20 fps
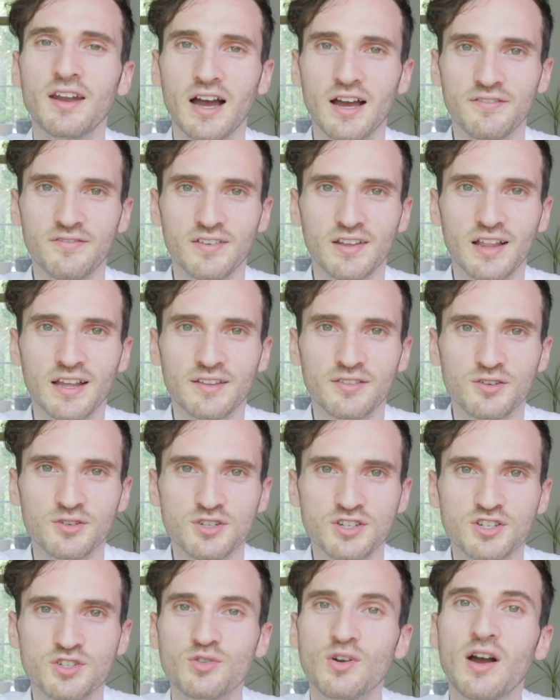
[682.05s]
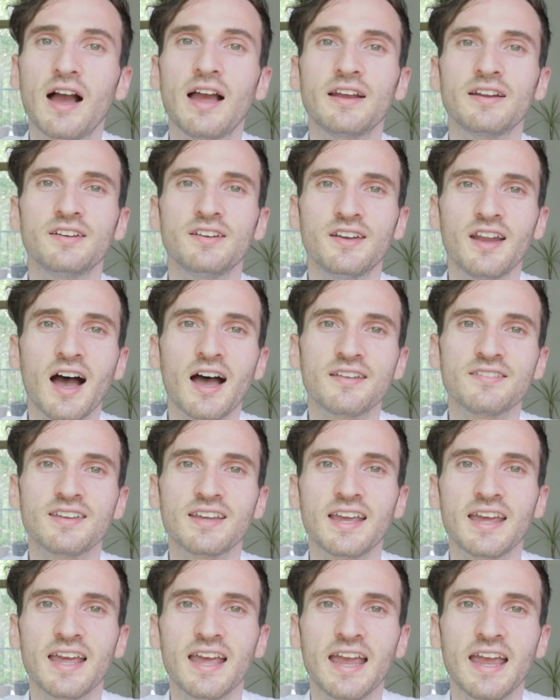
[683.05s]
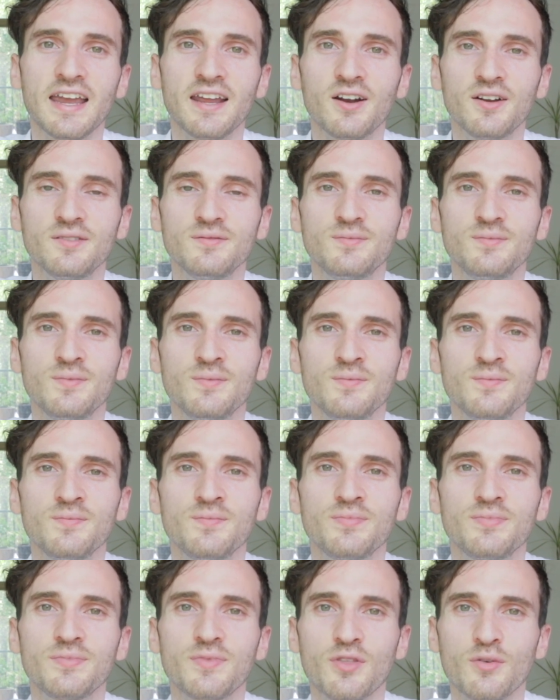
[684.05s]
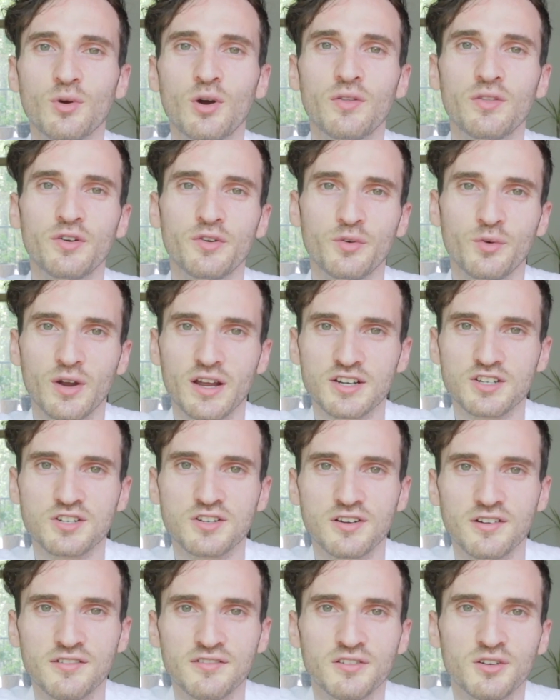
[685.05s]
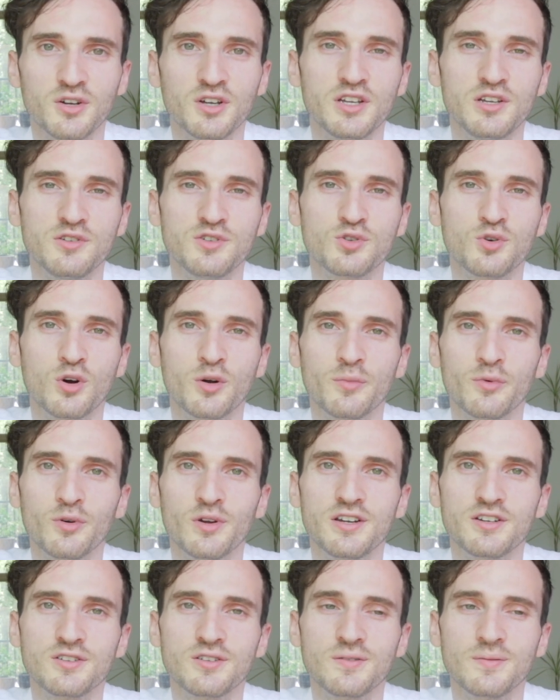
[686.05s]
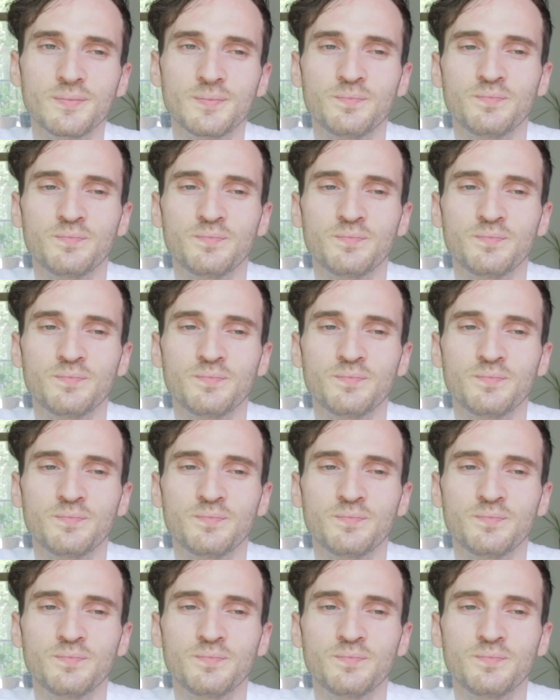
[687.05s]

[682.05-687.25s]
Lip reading: I feel like they're just trying not to get hate thrown their direction because they're a huge corporation.